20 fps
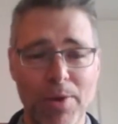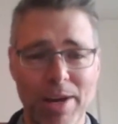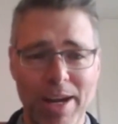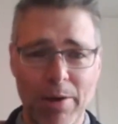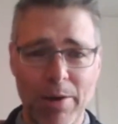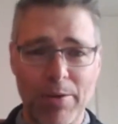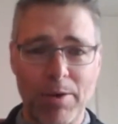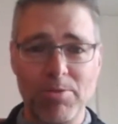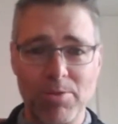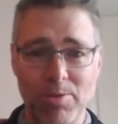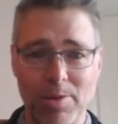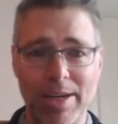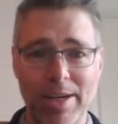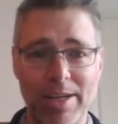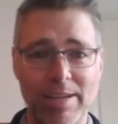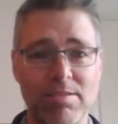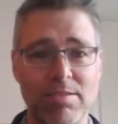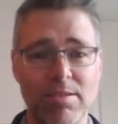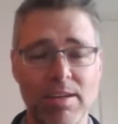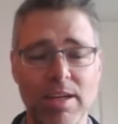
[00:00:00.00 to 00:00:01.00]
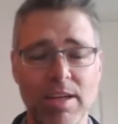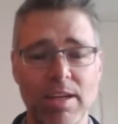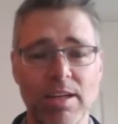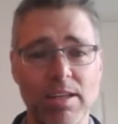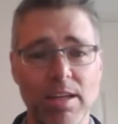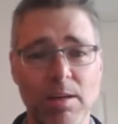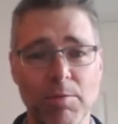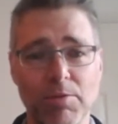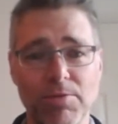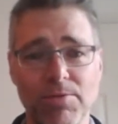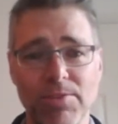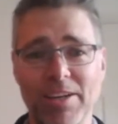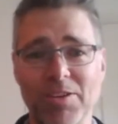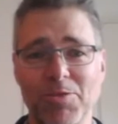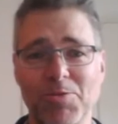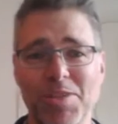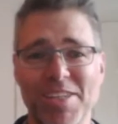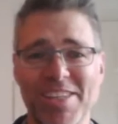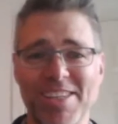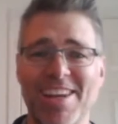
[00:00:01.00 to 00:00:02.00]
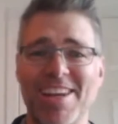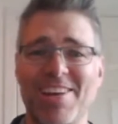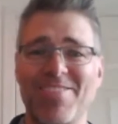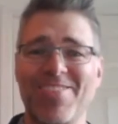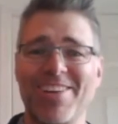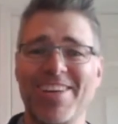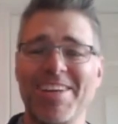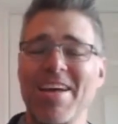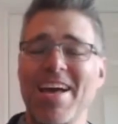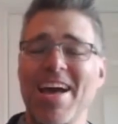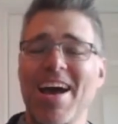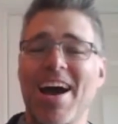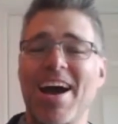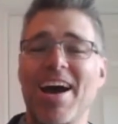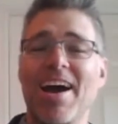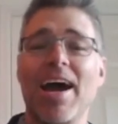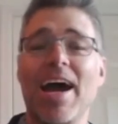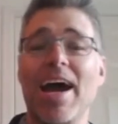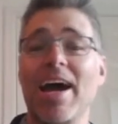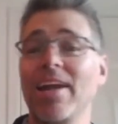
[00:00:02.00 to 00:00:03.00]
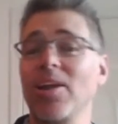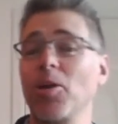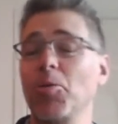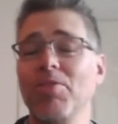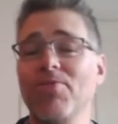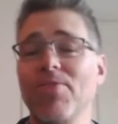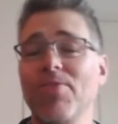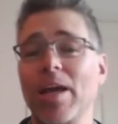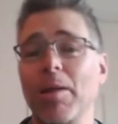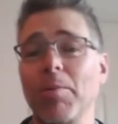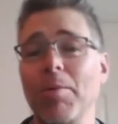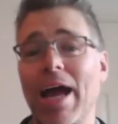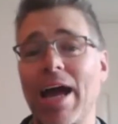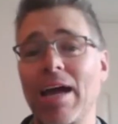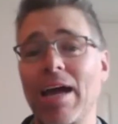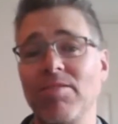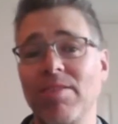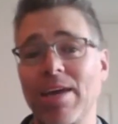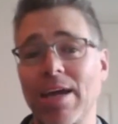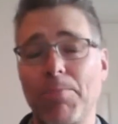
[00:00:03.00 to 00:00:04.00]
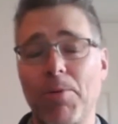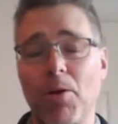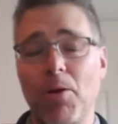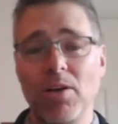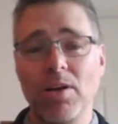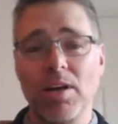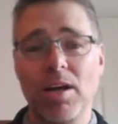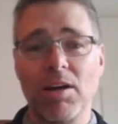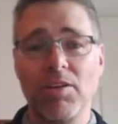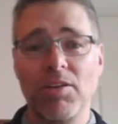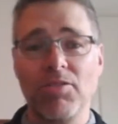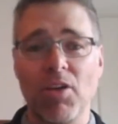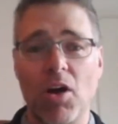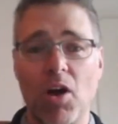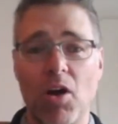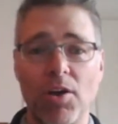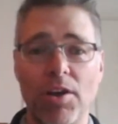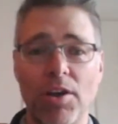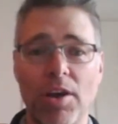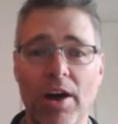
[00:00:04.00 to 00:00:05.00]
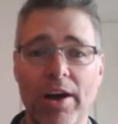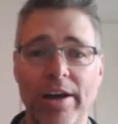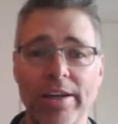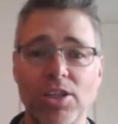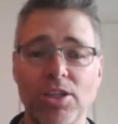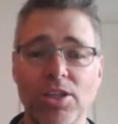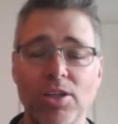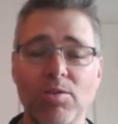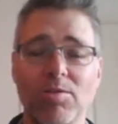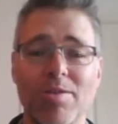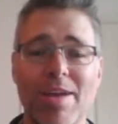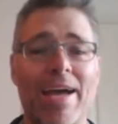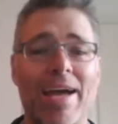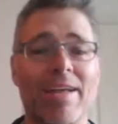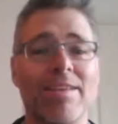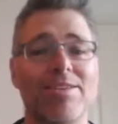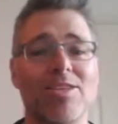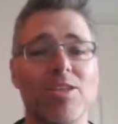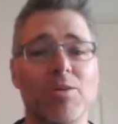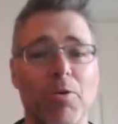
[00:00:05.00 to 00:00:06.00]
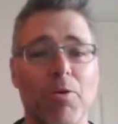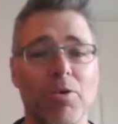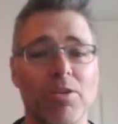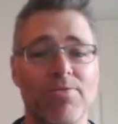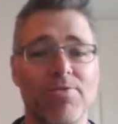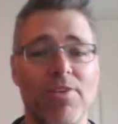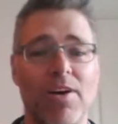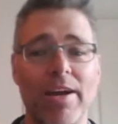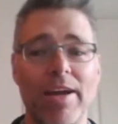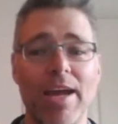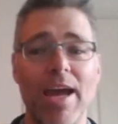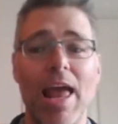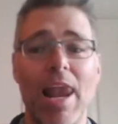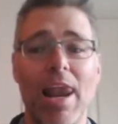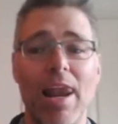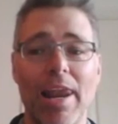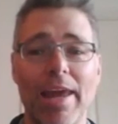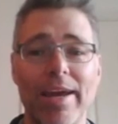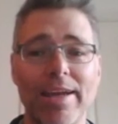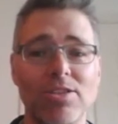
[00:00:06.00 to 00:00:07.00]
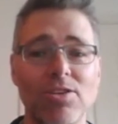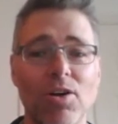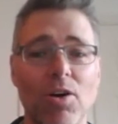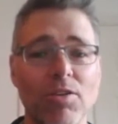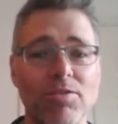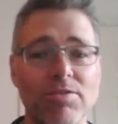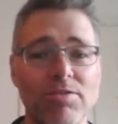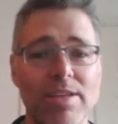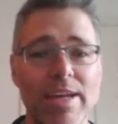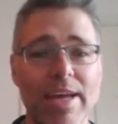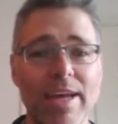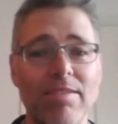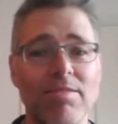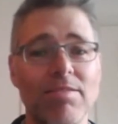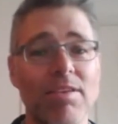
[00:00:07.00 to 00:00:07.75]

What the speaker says: We're now up to at least double figures, which is lovely, and it'll be available as a podcast on iTunes and Spotify later on today.